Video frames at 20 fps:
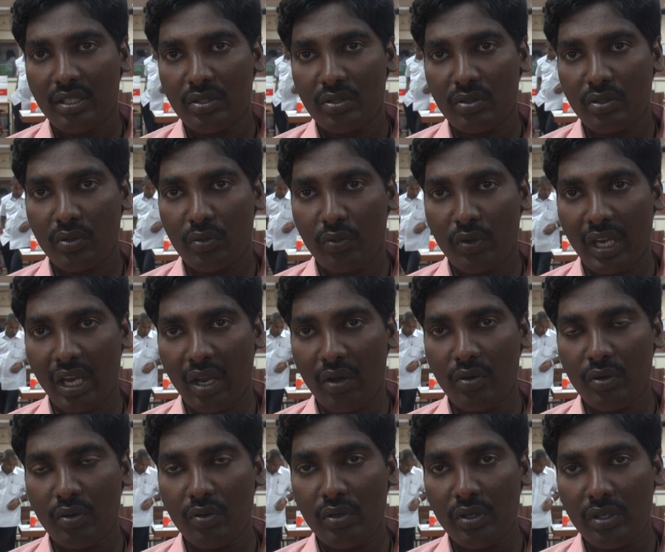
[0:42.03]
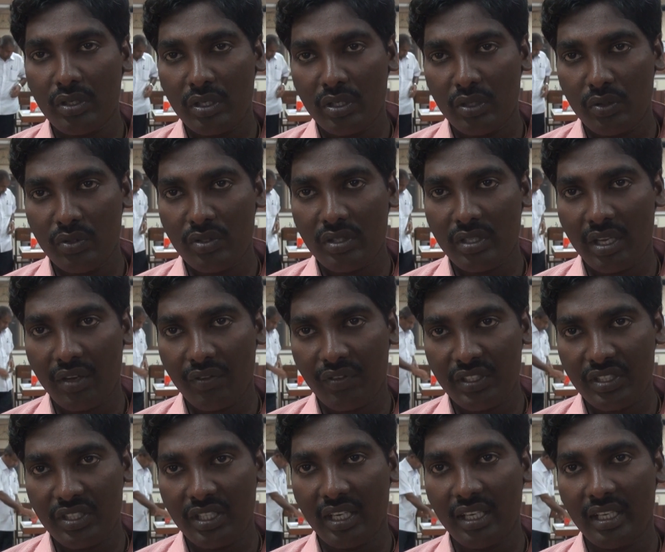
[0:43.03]
So we have to use
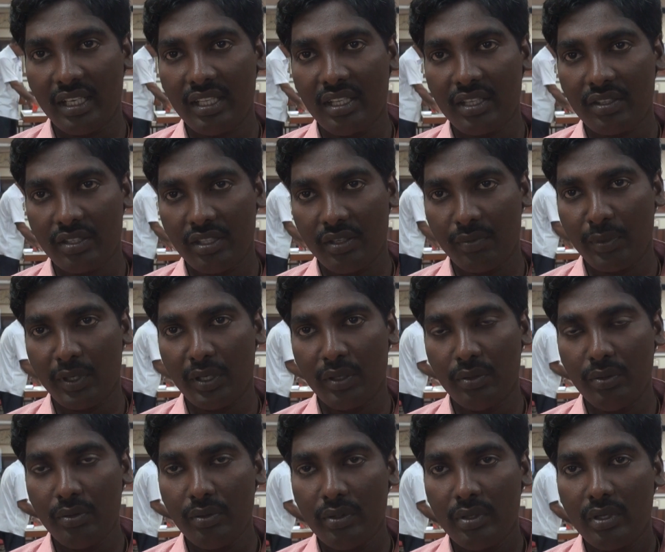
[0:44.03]
efficiently the CPU.